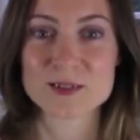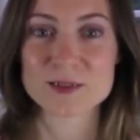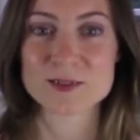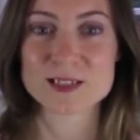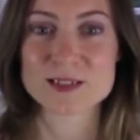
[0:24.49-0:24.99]

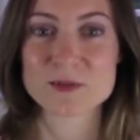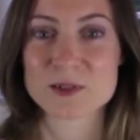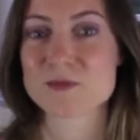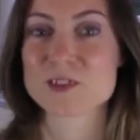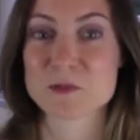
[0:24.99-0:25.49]
through this sort
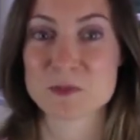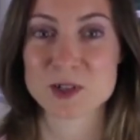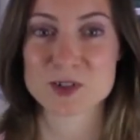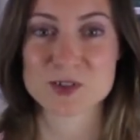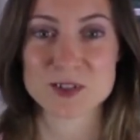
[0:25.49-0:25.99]
of
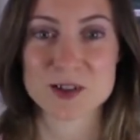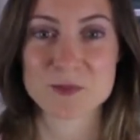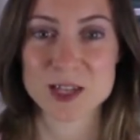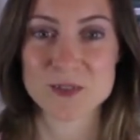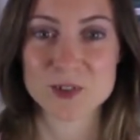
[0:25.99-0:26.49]
spiritual
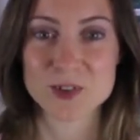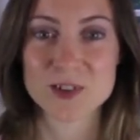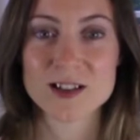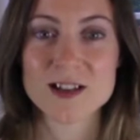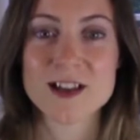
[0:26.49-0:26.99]
upheaval,
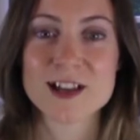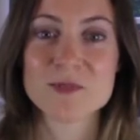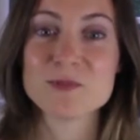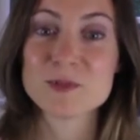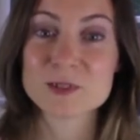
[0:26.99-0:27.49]

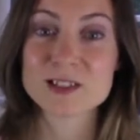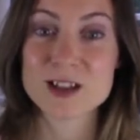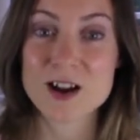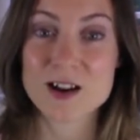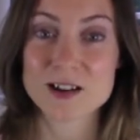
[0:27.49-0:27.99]
can be really
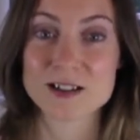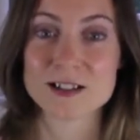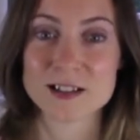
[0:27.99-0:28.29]
hard.